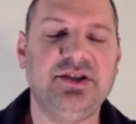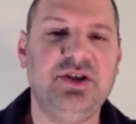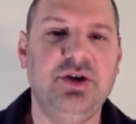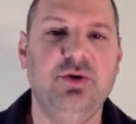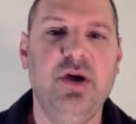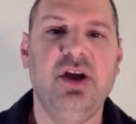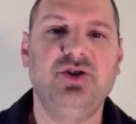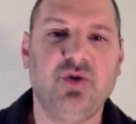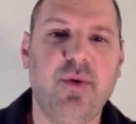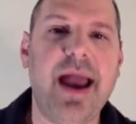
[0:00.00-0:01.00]
to
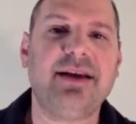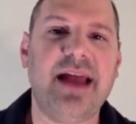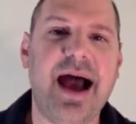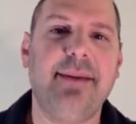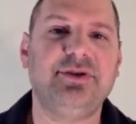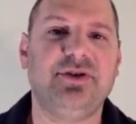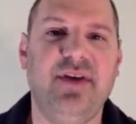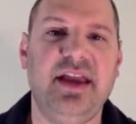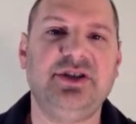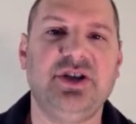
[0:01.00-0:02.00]
direct
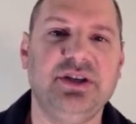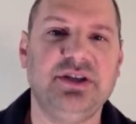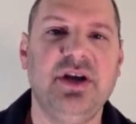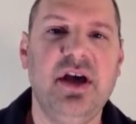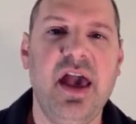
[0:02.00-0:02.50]
observations,